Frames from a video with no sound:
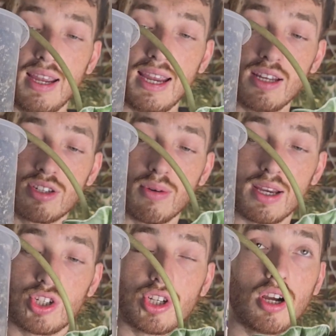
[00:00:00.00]
into
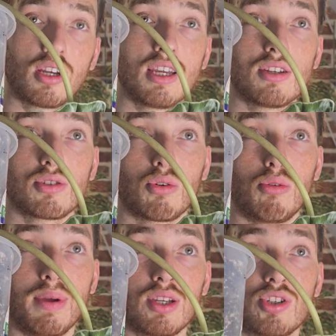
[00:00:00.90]
a chunky soil
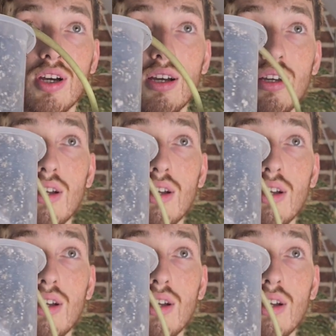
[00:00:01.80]
mixture